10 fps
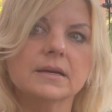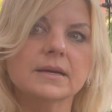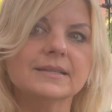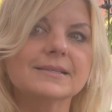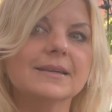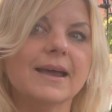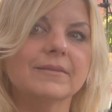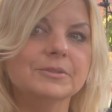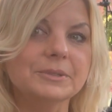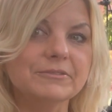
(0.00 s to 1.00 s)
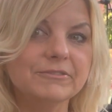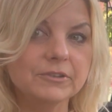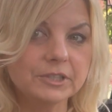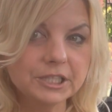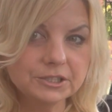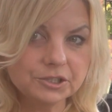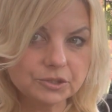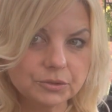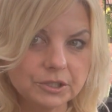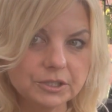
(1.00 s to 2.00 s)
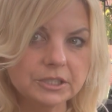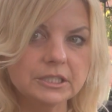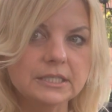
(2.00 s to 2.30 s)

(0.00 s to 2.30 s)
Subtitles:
It's going to have to be fully insured,